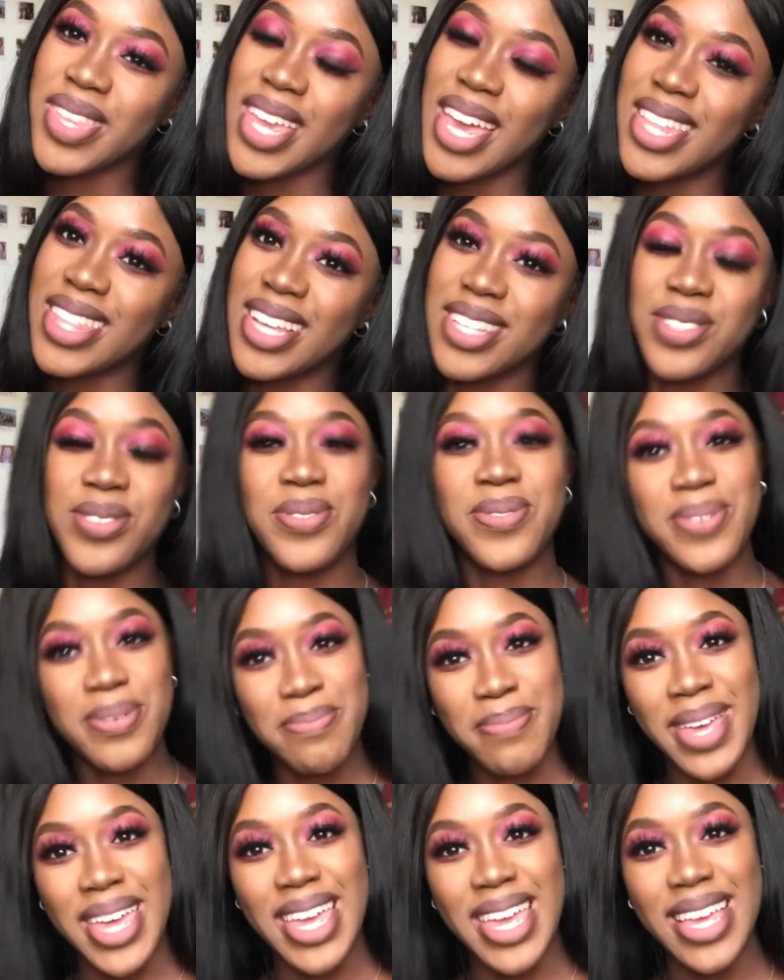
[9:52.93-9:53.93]
Yeah, that's all for
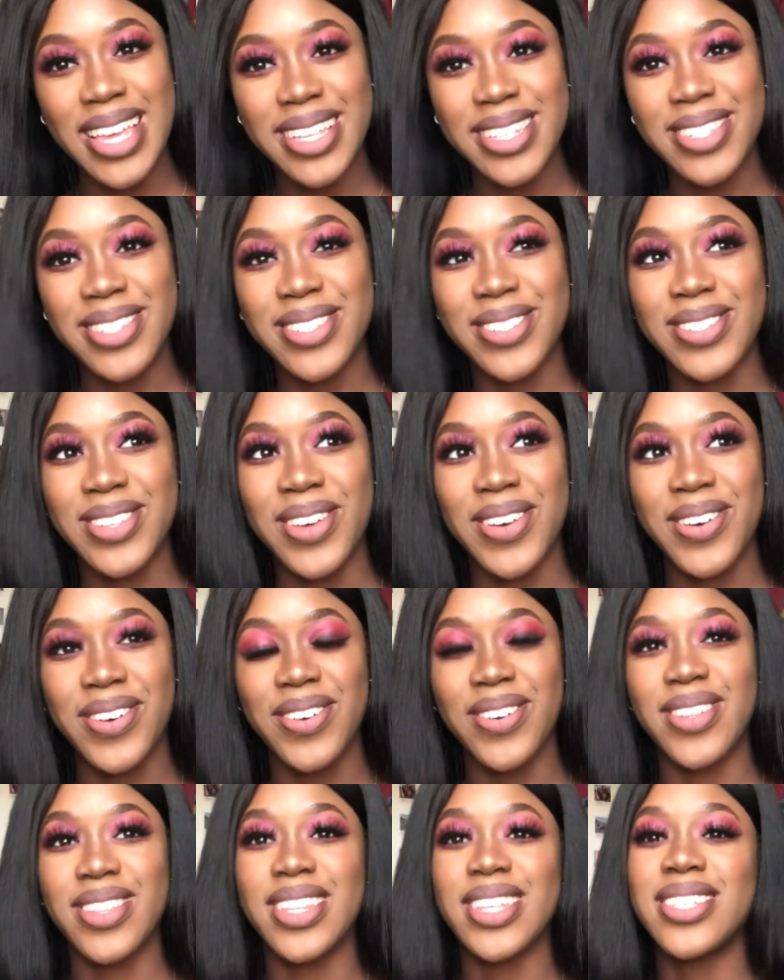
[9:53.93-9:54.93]
me. So
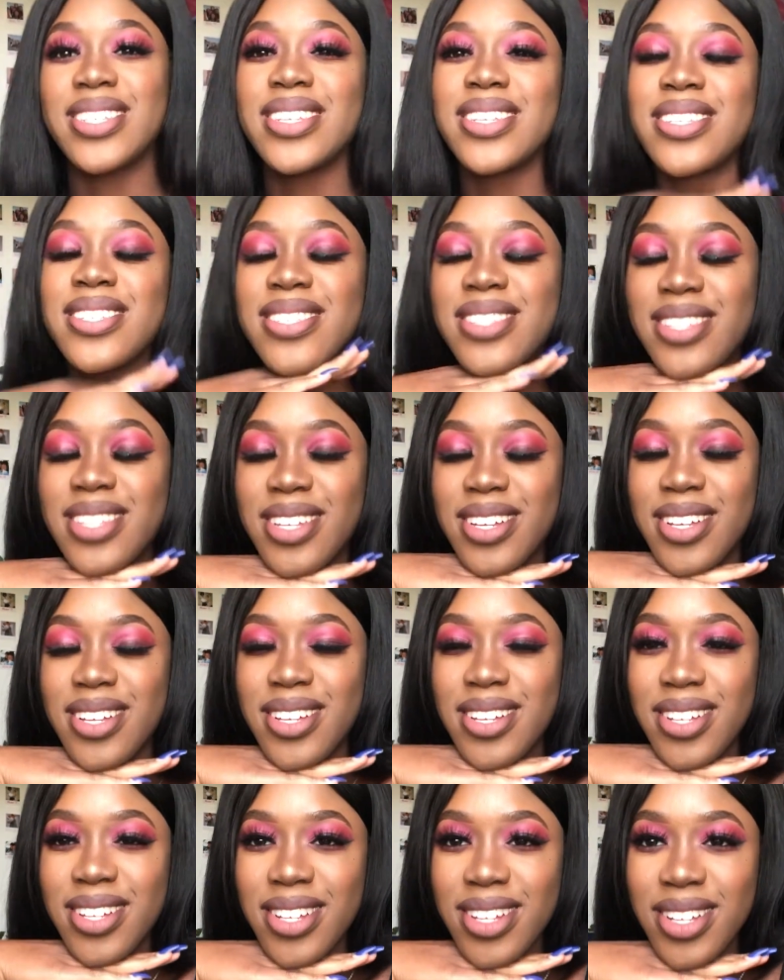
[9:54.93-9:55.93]
this is
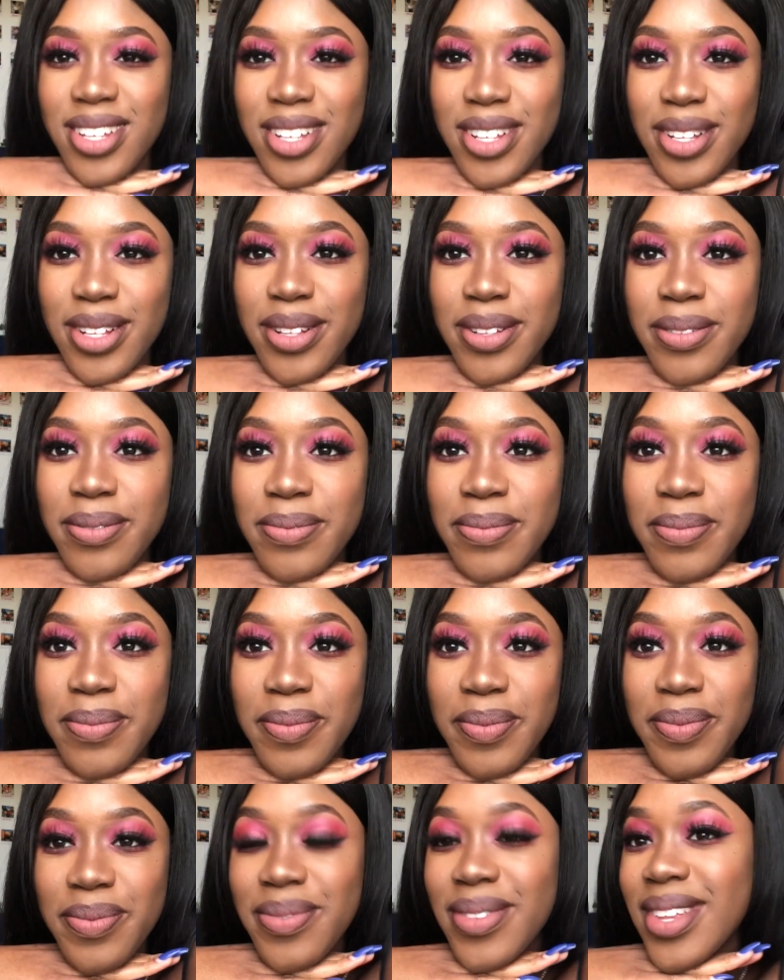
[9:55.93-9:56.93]
the
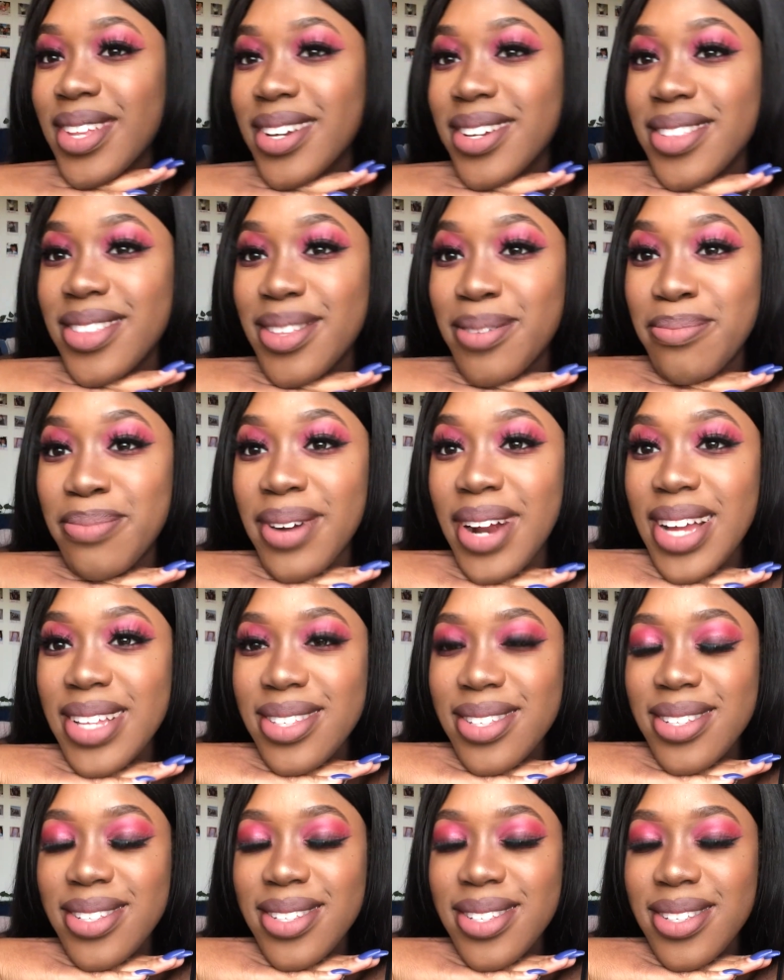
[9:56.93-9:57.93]

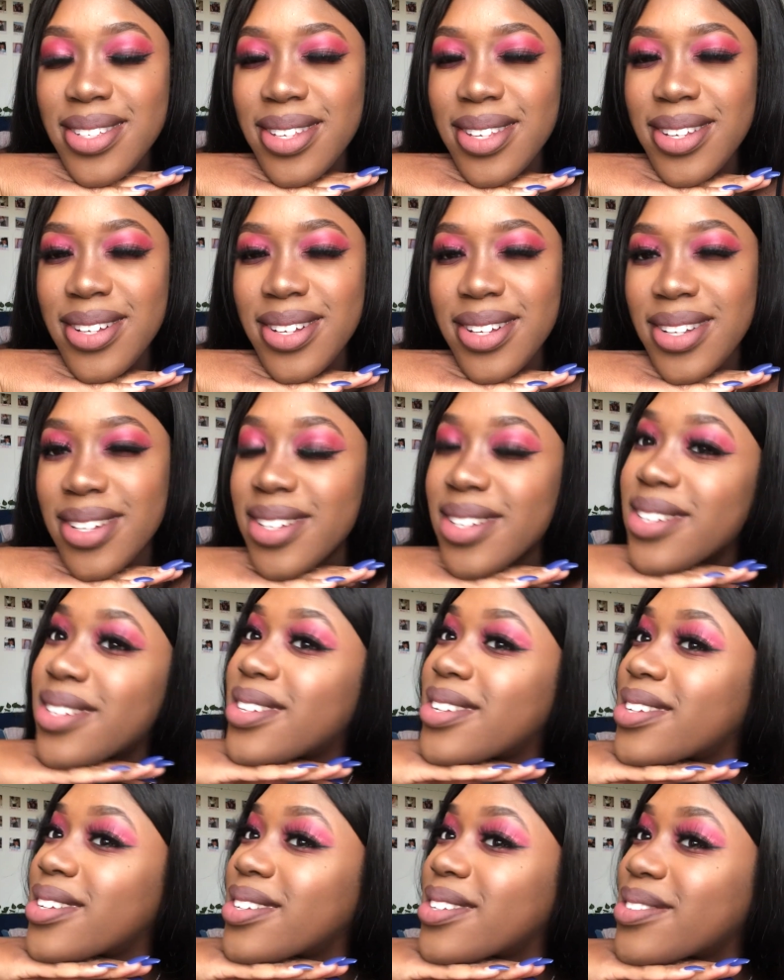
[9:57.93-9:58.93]
Bratz
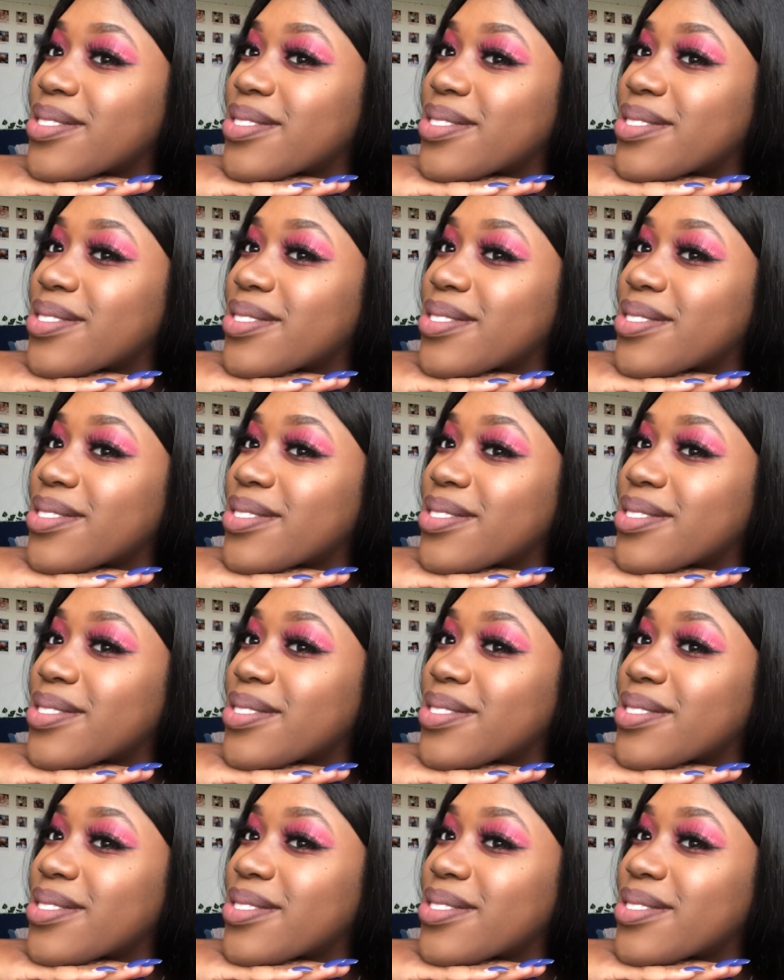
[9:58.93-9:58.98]
look.